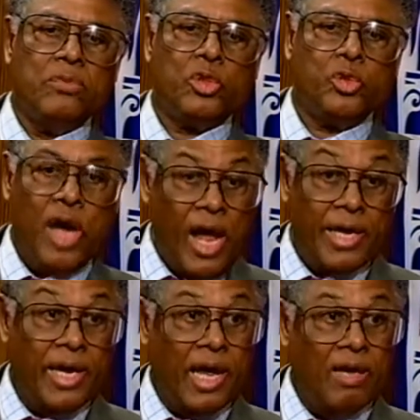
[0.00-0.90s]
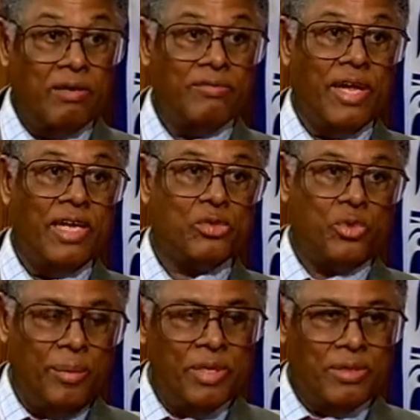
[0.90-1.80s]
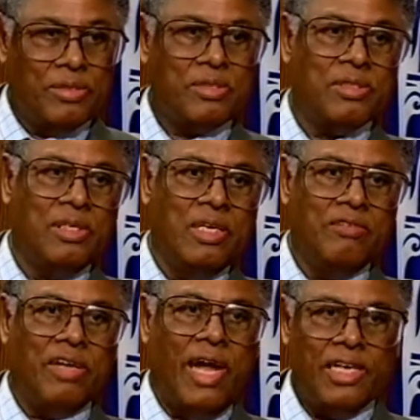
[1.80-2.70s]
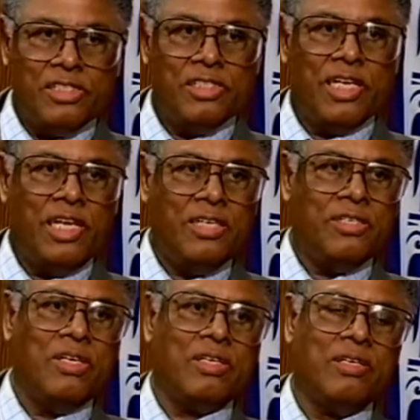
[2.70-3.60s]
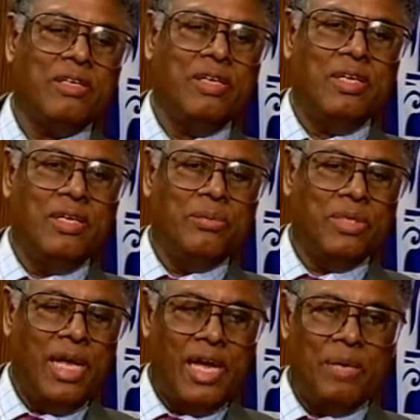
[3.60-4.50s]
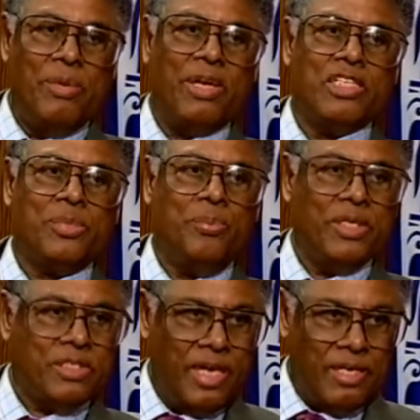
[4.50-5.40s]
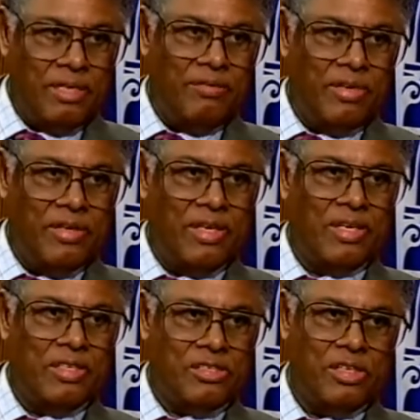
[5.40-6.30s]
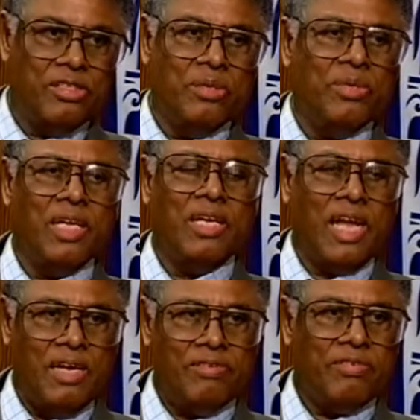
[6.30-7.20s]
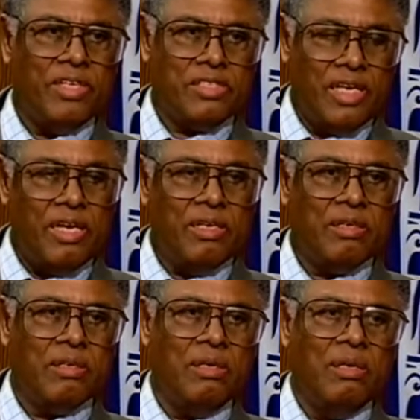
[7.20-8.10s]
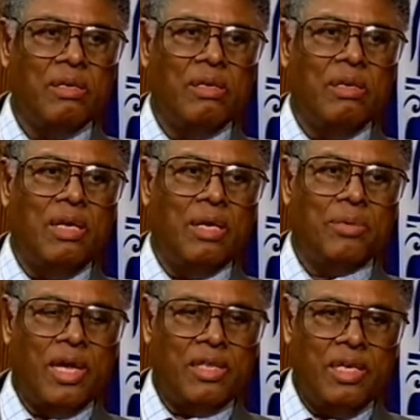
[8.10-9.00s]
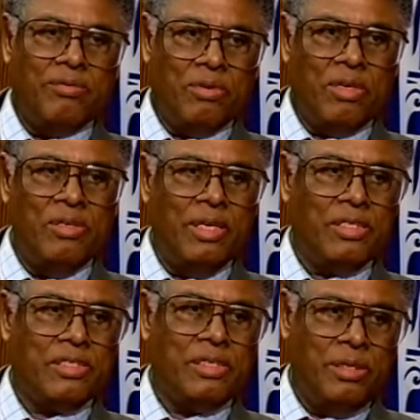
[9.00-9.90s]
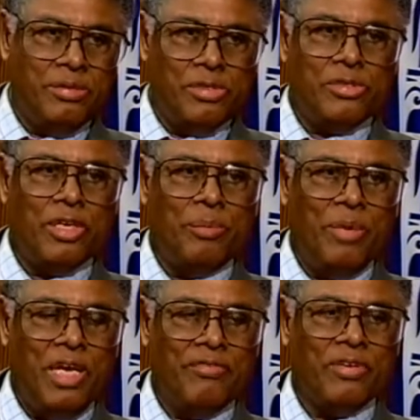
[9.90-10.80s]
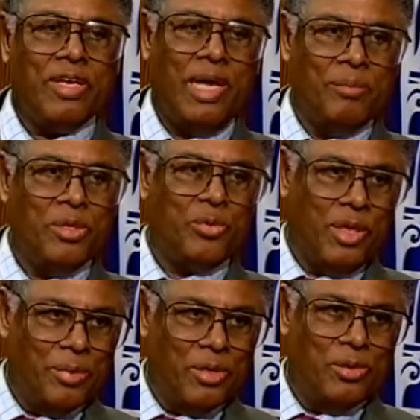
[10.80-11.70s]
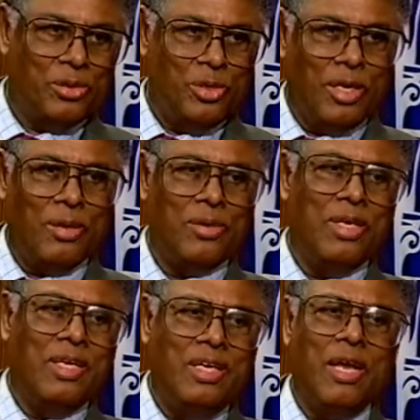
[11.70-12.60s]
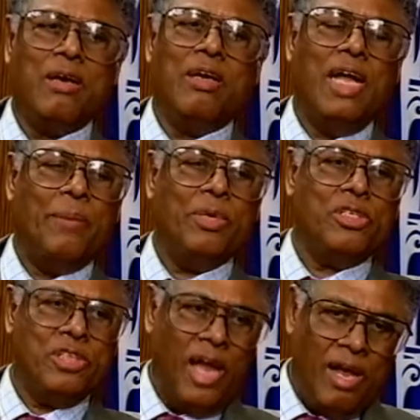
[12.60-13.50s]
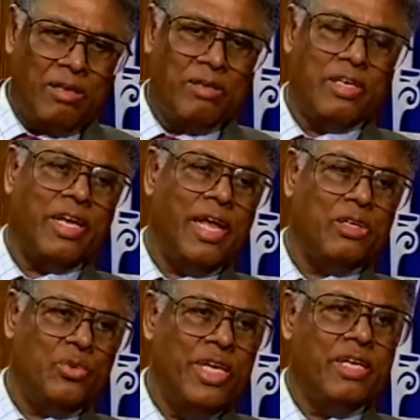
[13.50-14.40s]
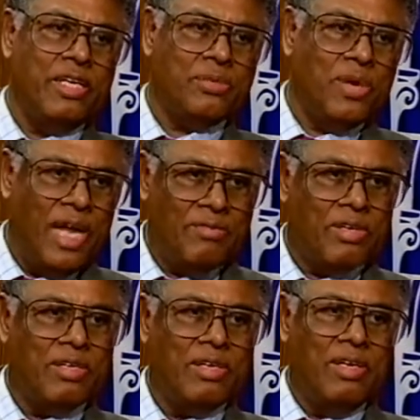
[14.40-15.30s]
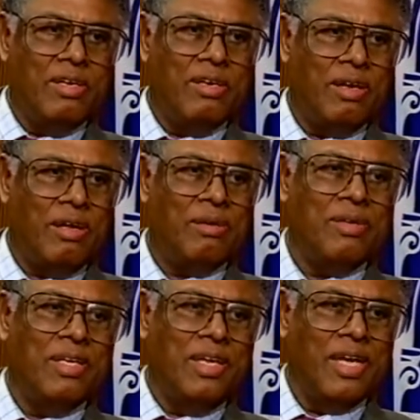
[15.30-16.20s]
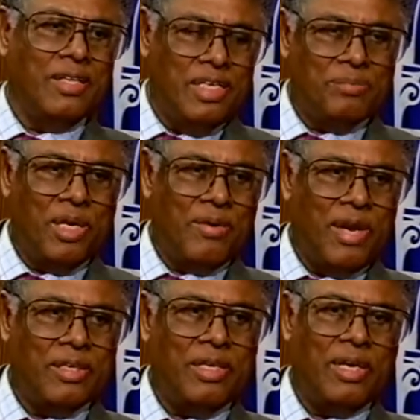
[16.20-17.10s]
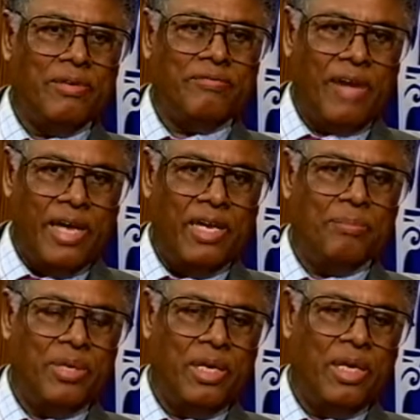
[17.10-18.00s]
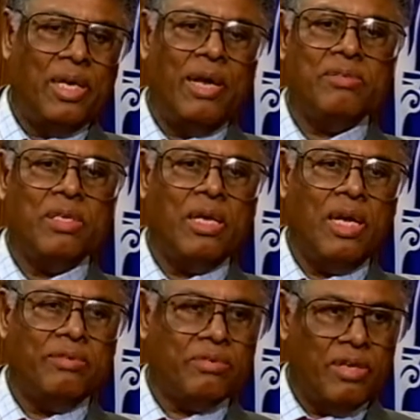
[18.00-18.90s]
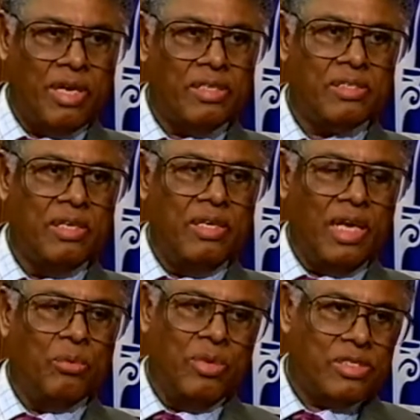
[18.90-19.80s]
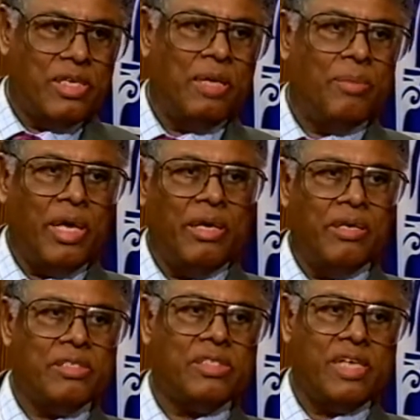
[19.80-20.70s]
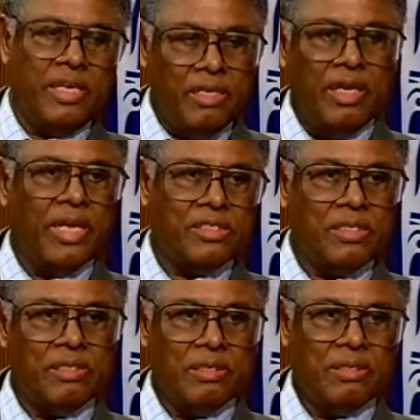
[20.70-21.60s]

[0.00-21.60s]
tried now as criminals for actions that they took when they had to make a split-second decision with their life at stake. And when I think of all the excuses that are made for common criminals, you know, he had an unhappy childhood, he ate Twinkies, whatever, you know, and these men are out there fighting, putting their lives on the line for us, and we're sitting back here second-guessing.